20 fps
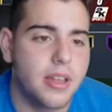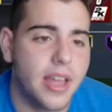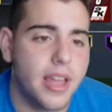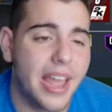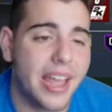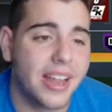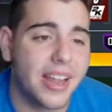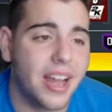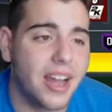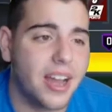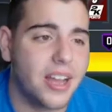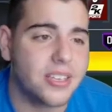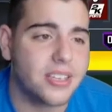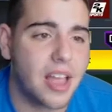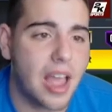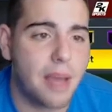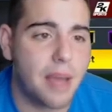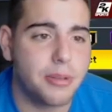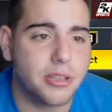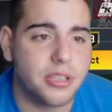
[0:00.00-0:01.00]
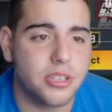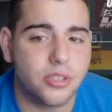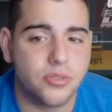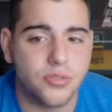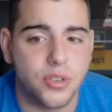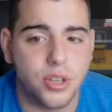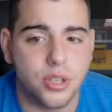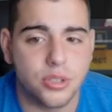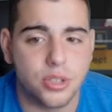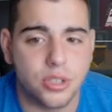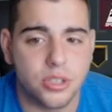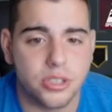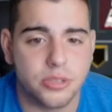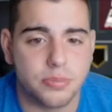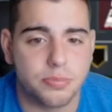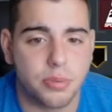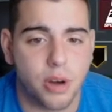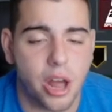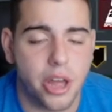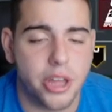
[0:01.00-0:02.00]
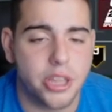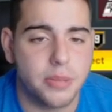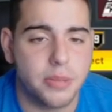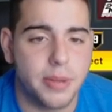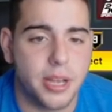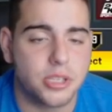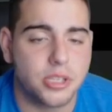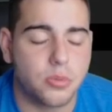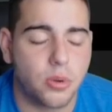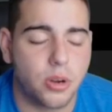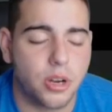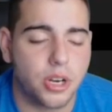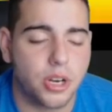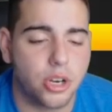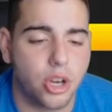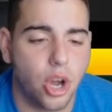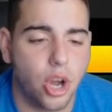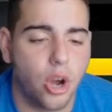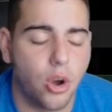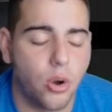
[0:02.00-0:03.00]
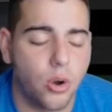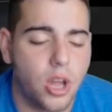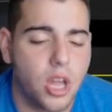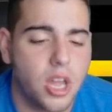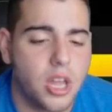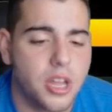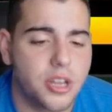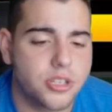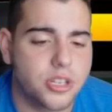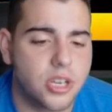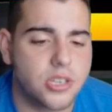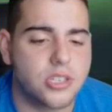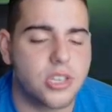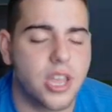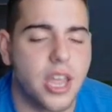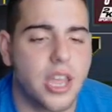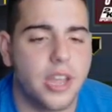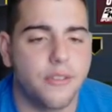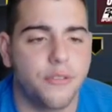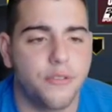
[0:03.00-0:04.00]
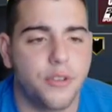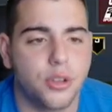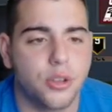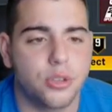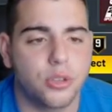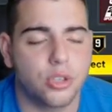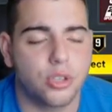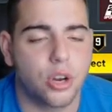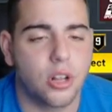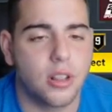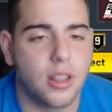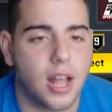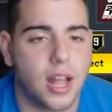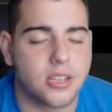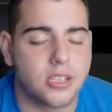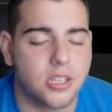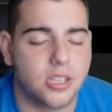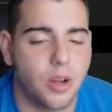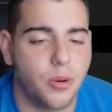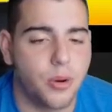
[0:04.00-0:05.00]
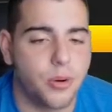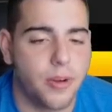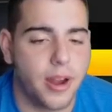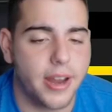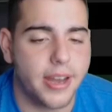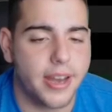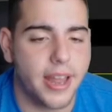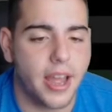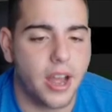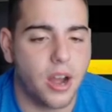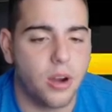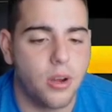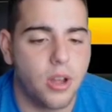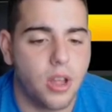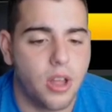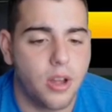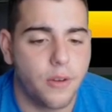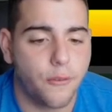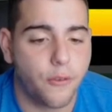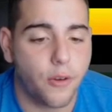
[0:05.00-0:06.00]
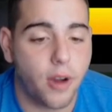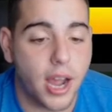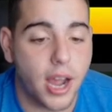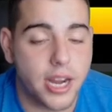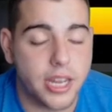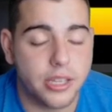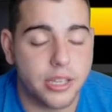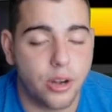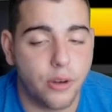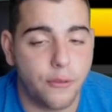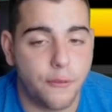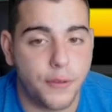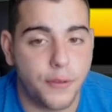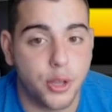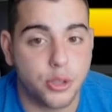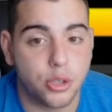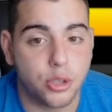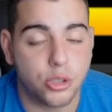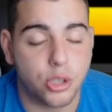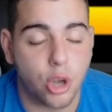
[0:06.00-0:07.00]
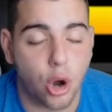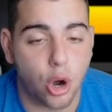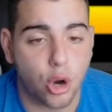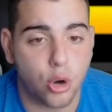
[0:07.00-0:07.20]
And guys, Amethyst filter is probably the best one to go. Just saying, filters are a lot slower right now. Friday though, filters are